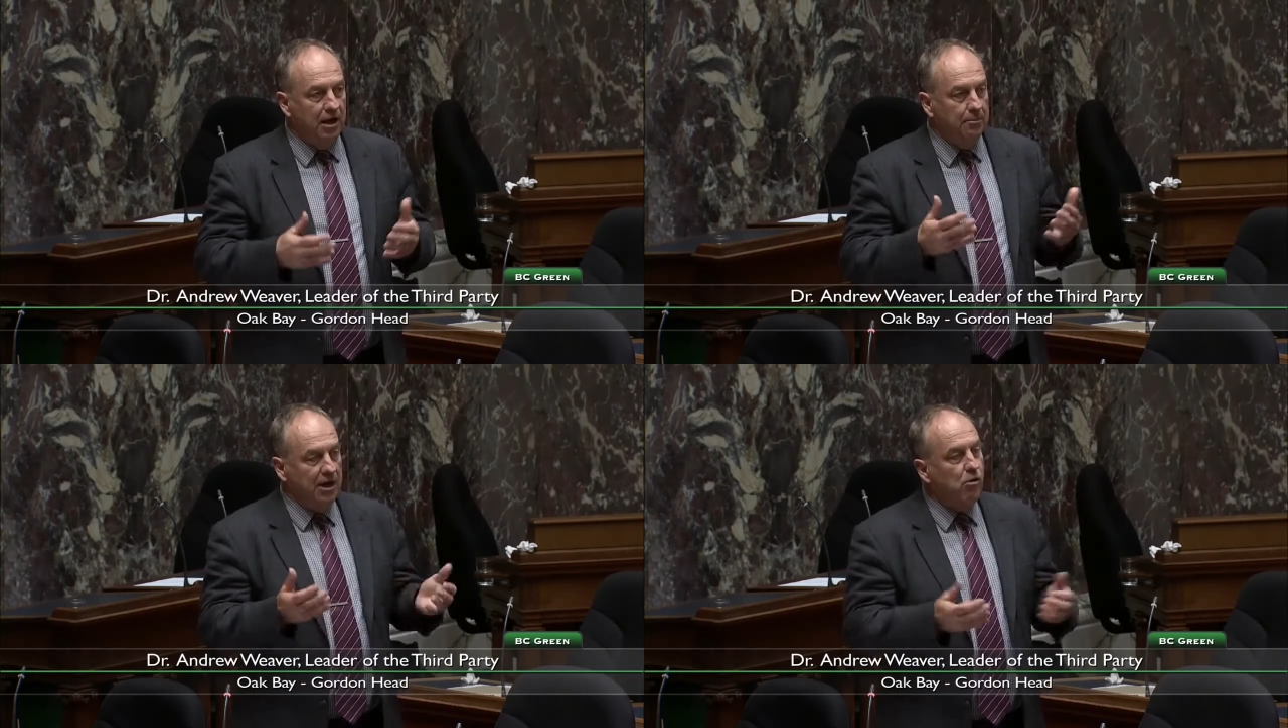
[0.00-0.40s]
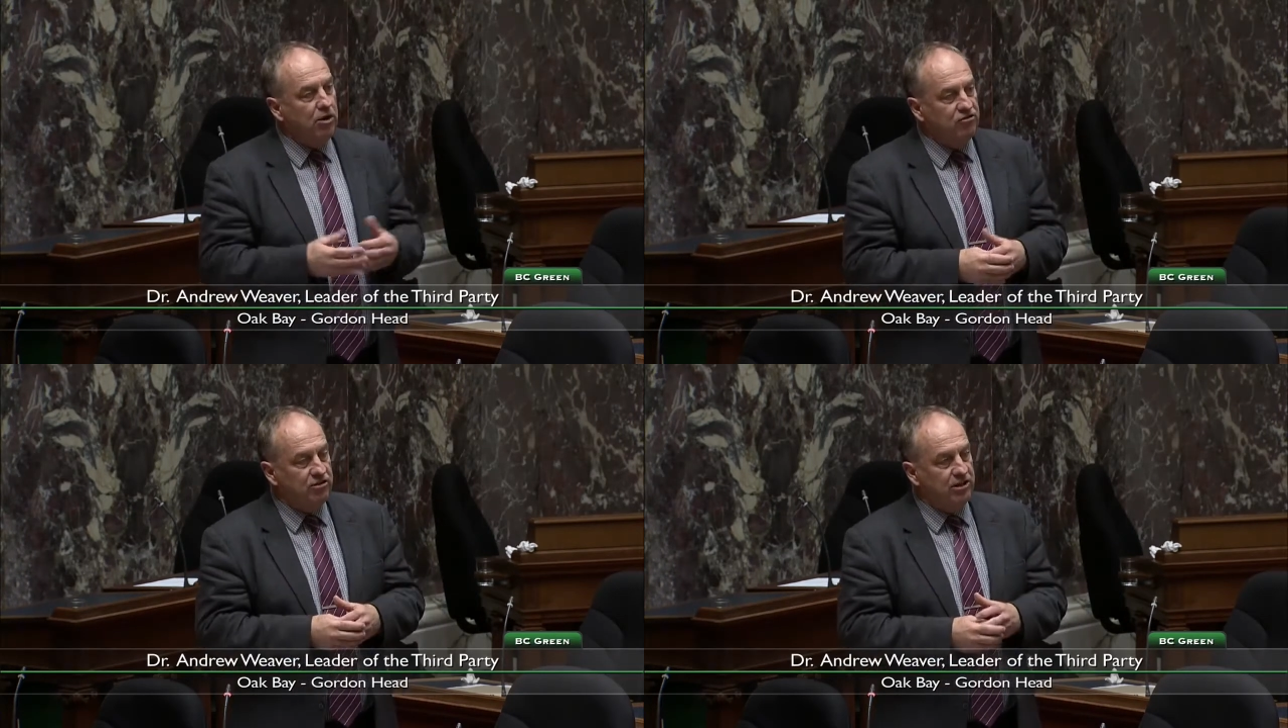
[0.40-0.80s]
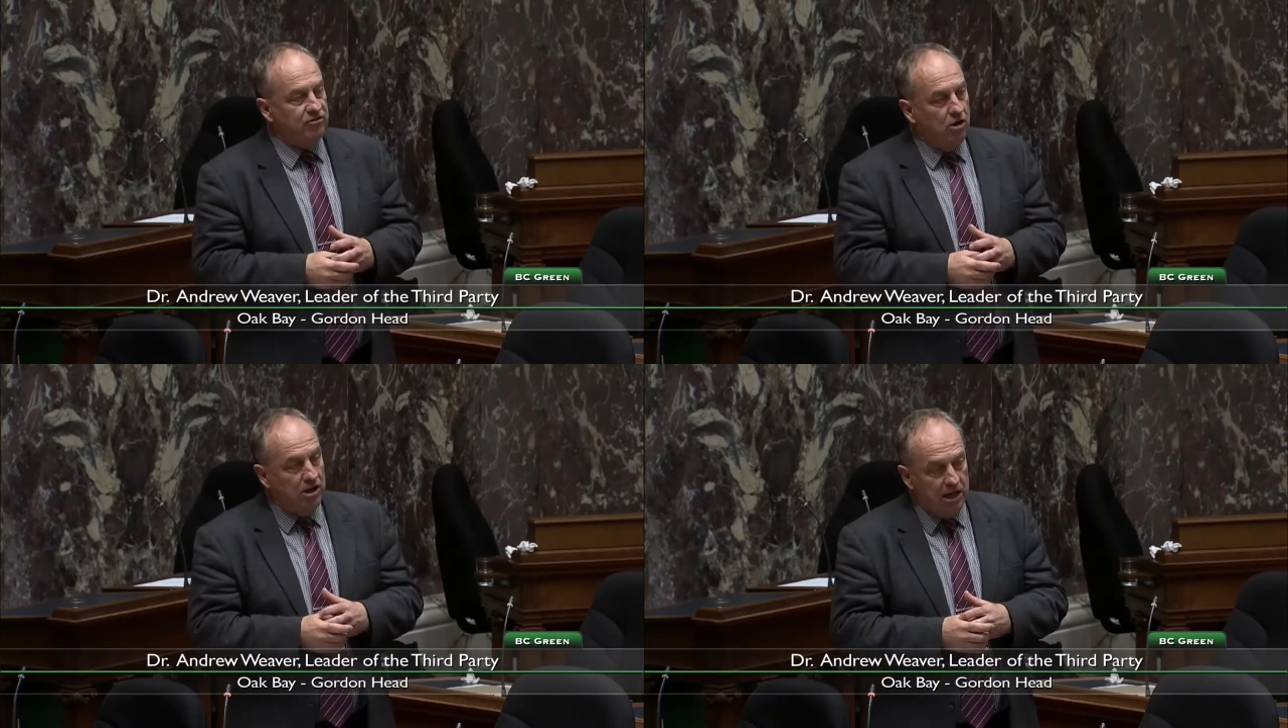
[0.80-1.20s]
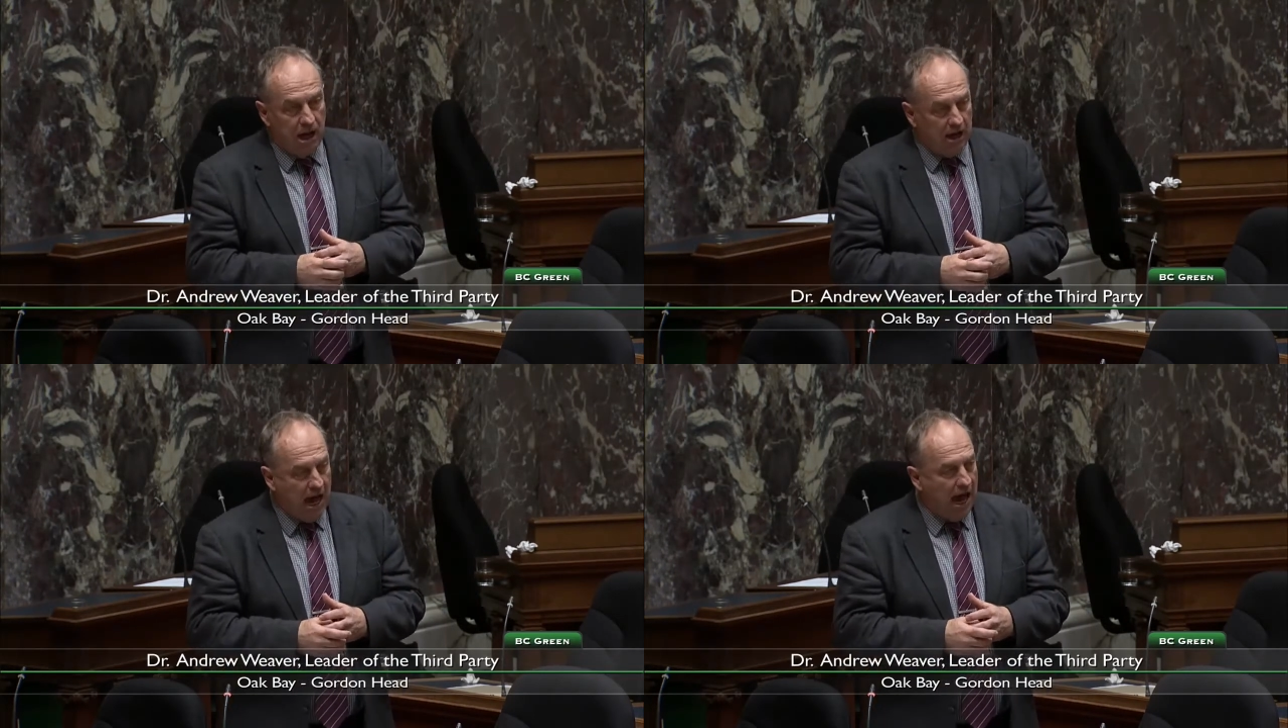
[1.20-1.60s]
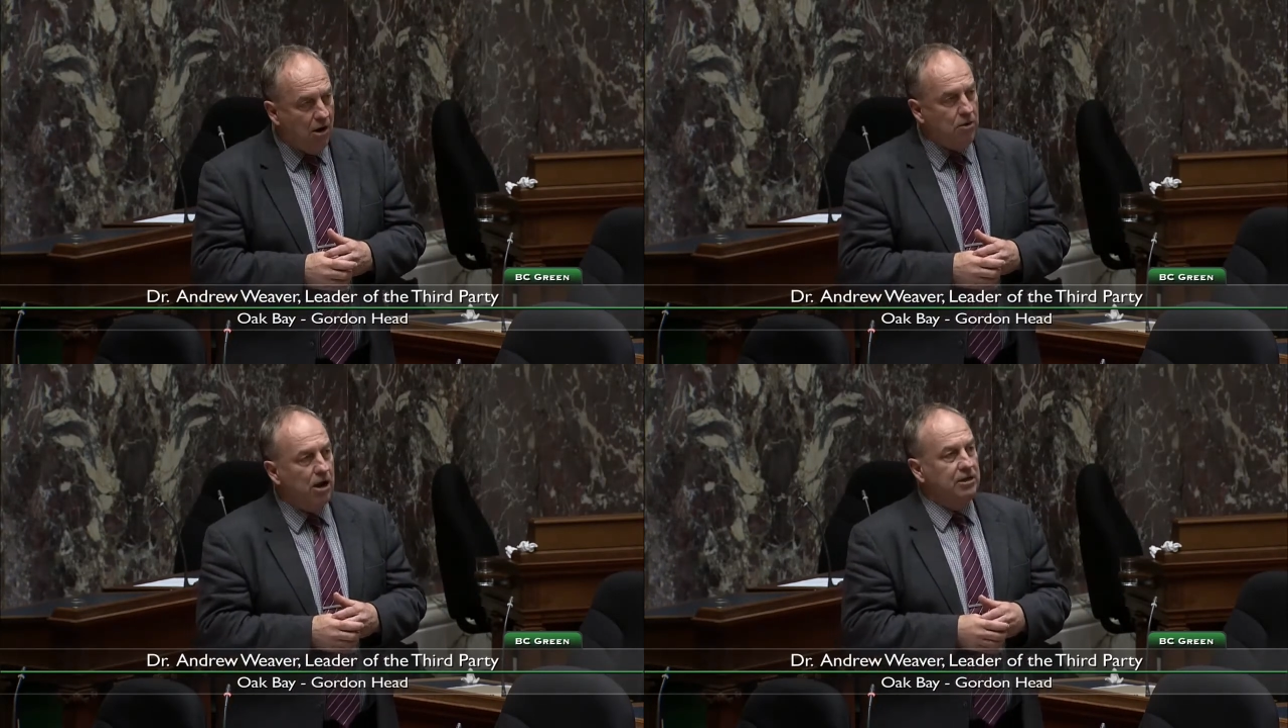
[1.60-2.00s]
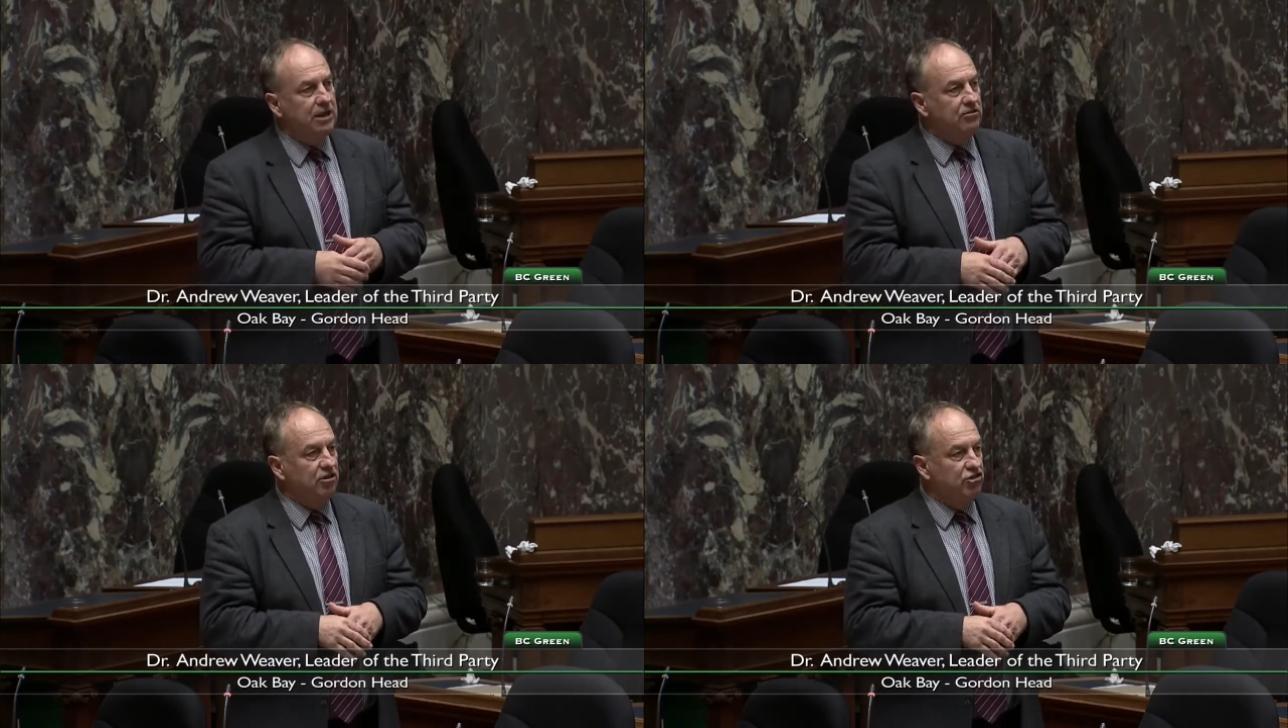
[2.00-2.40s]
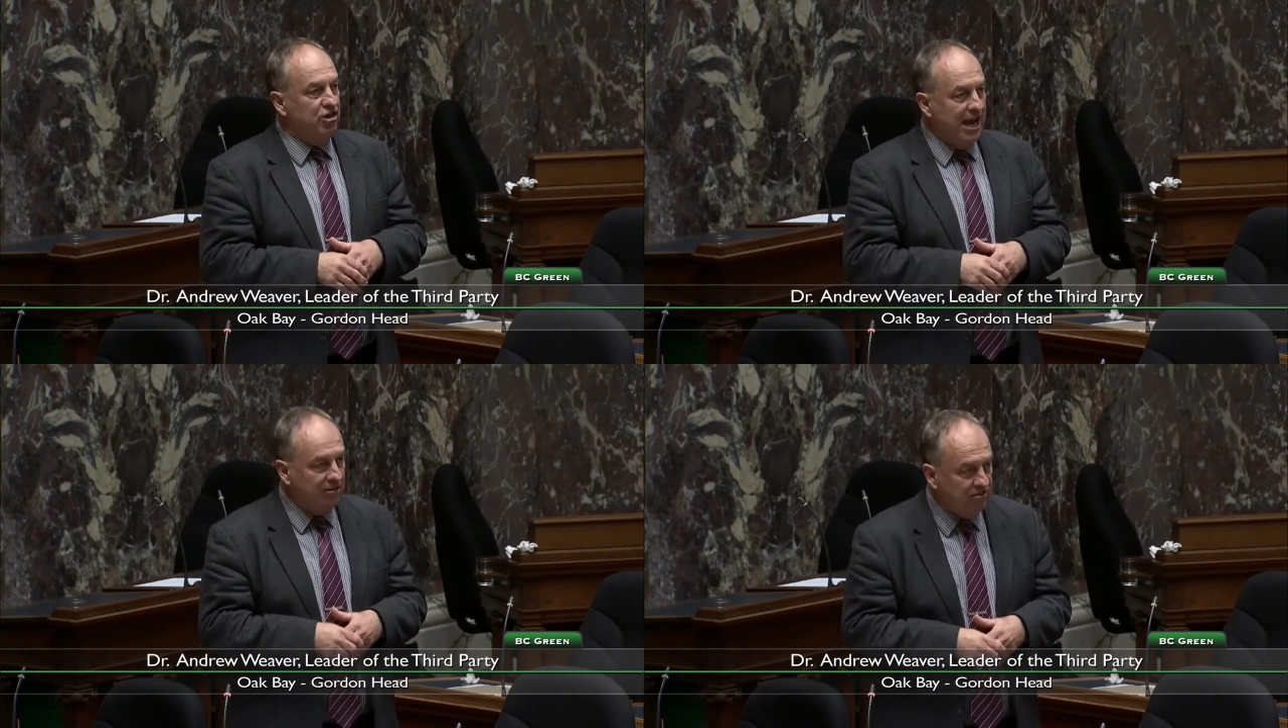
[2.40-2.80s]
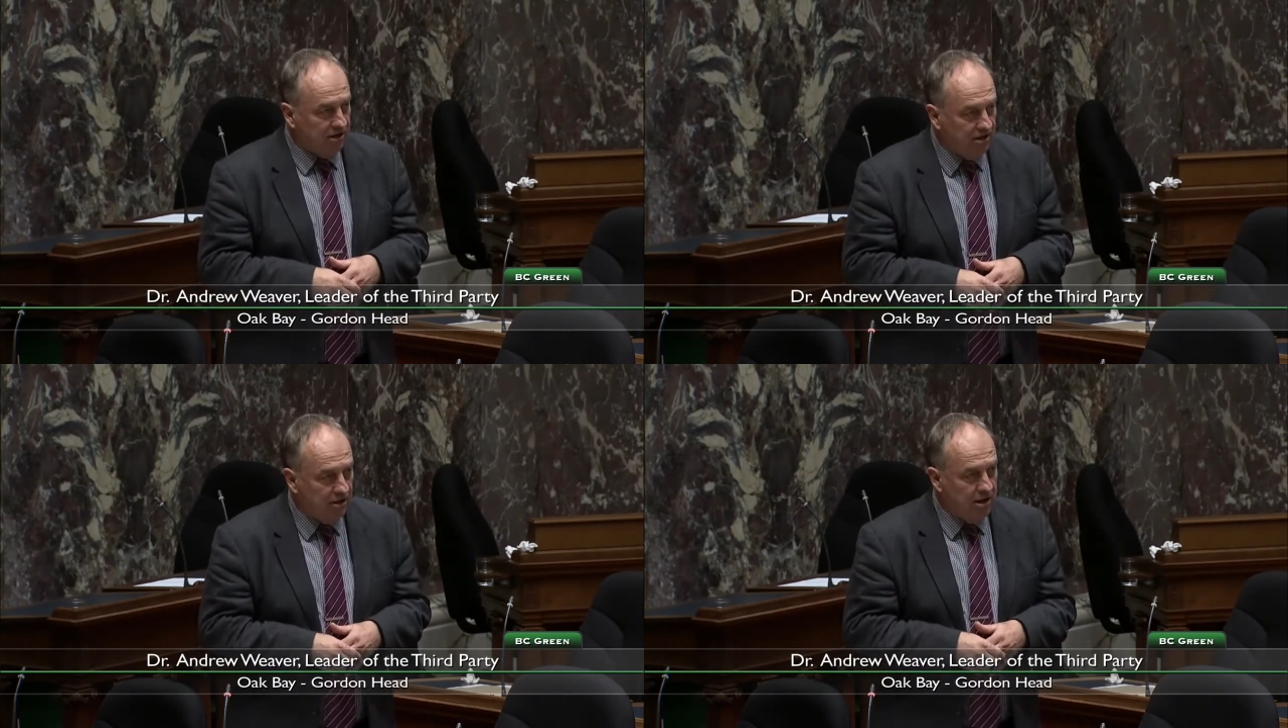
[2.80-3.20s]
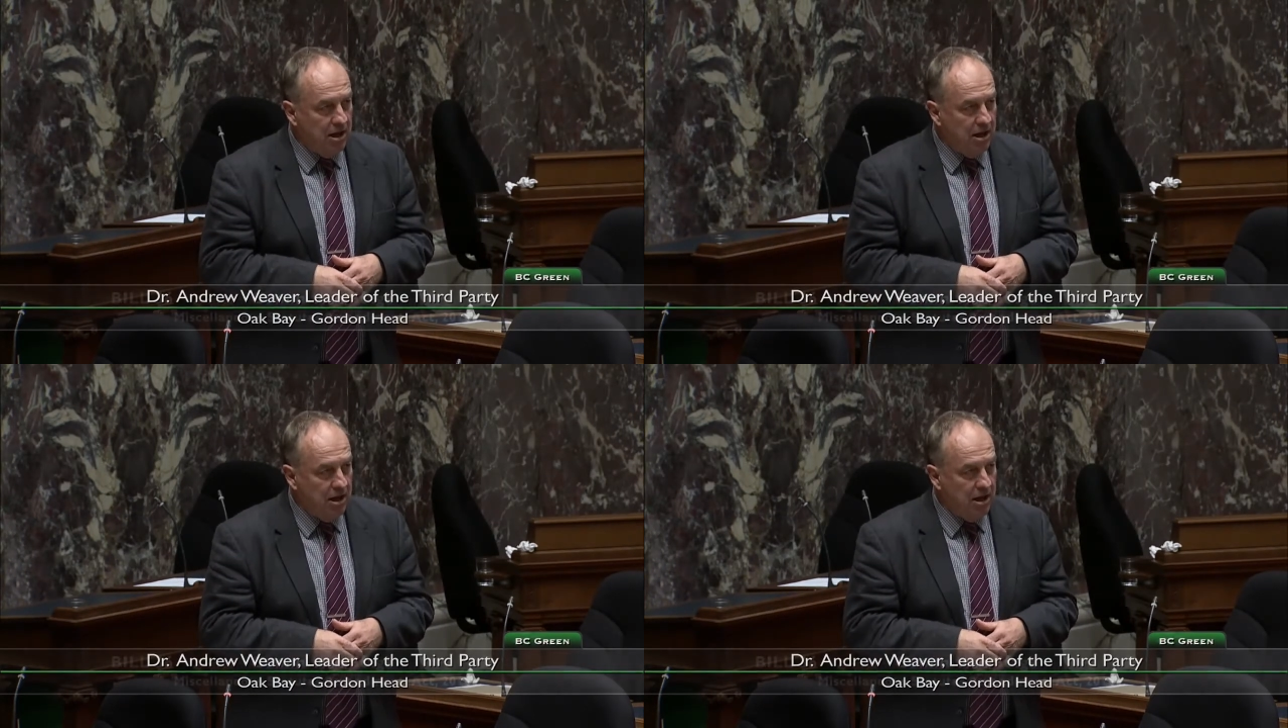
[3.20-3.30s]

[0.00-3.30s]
My question is, how is a chancellor